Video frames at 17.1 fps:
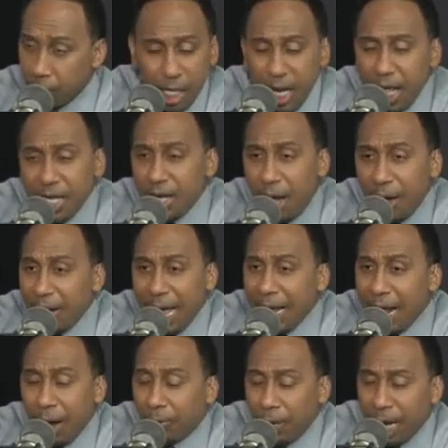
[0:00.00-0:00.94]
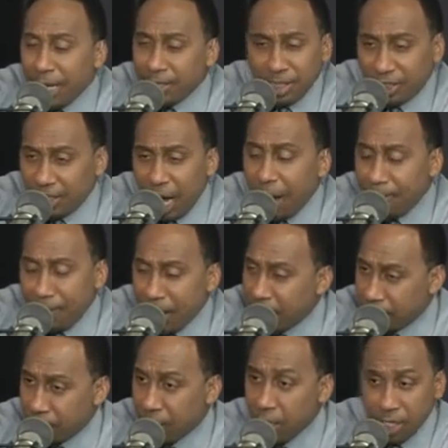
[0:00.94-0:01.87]
You didn't know that, Aroldis
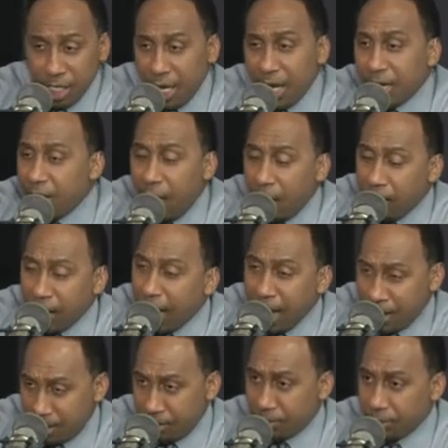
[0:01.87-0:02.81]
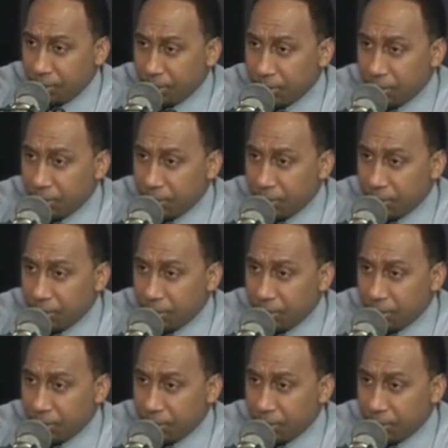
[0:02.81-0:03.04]
Chapman? You didn't know that?